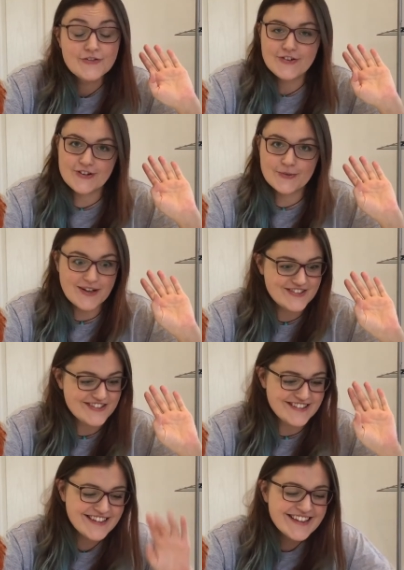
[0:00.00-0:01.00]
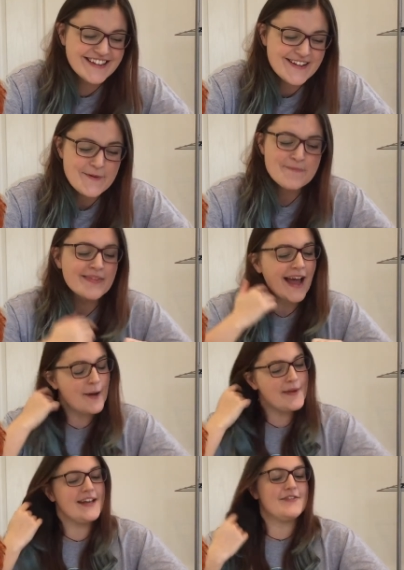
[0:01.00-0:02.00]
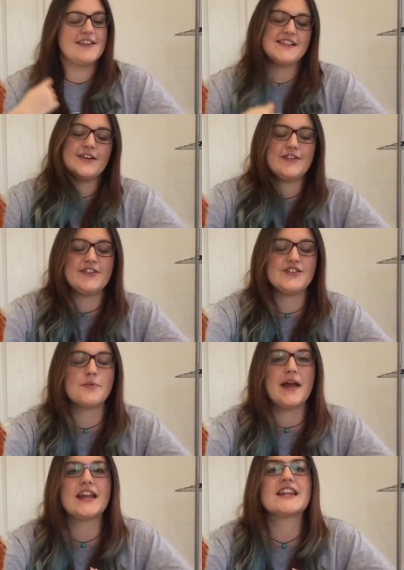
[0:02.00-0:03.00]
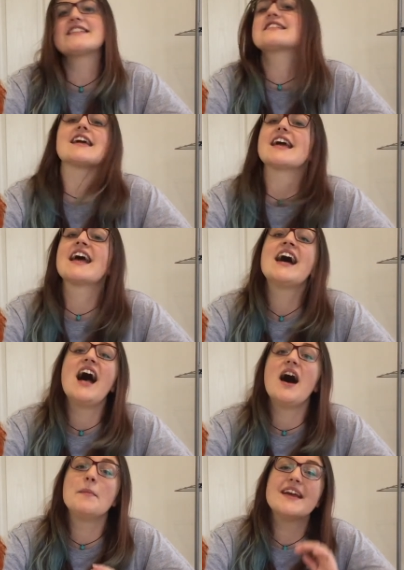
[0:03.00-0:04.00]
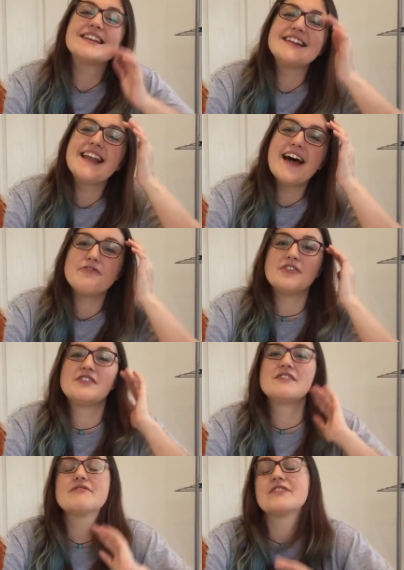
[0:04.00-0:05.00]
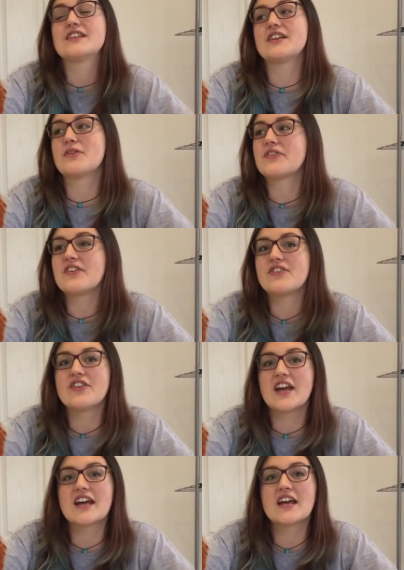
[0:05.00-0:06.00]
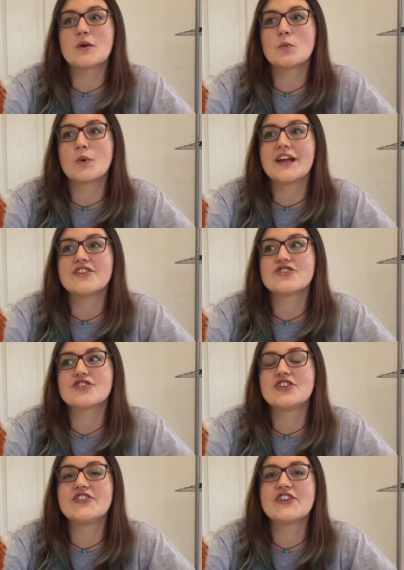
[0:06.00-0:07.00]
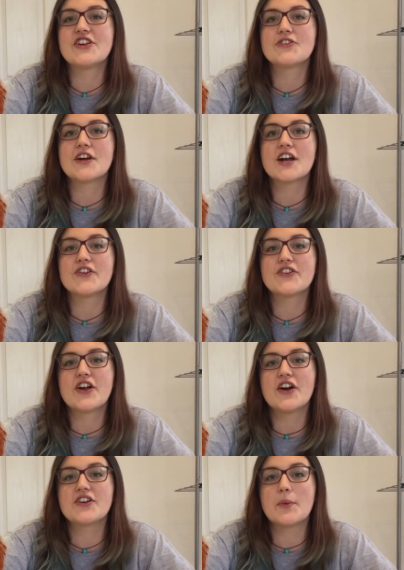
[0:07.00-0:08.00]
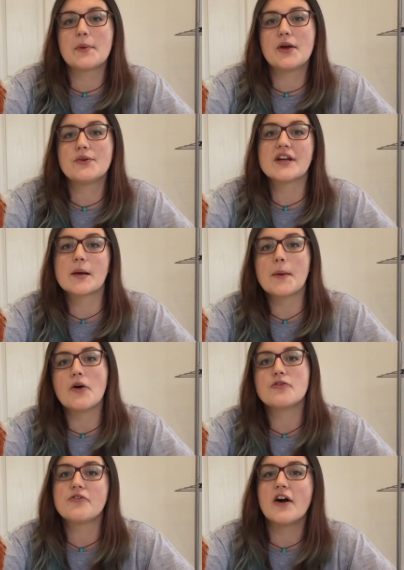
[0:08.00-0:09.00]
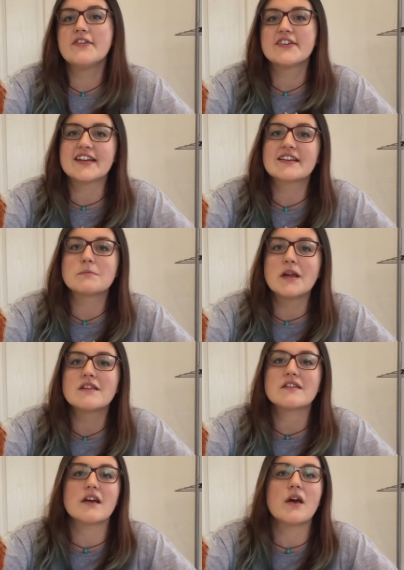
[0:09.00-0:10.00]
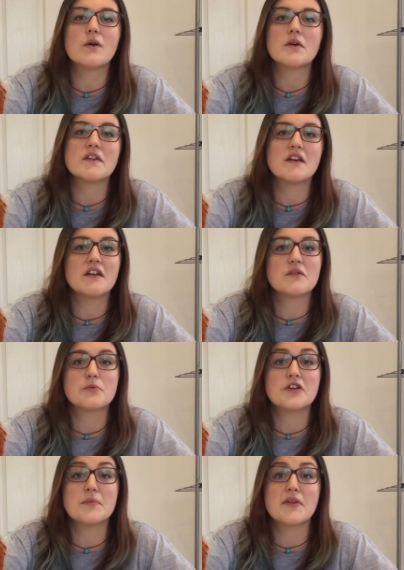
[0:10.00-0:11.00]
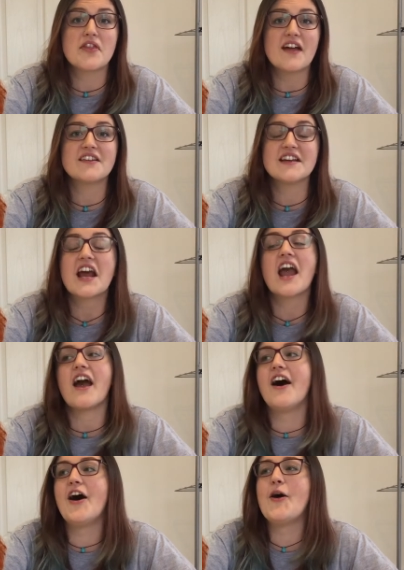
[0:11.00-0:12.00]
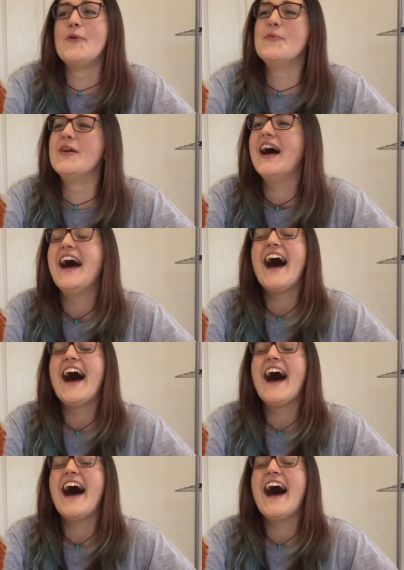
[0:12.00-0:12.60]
First question, how many videos did you make this year? I made 11 videos this year, which, considering I started uploading about 5-6 months ago, I think is pretty pathetic. And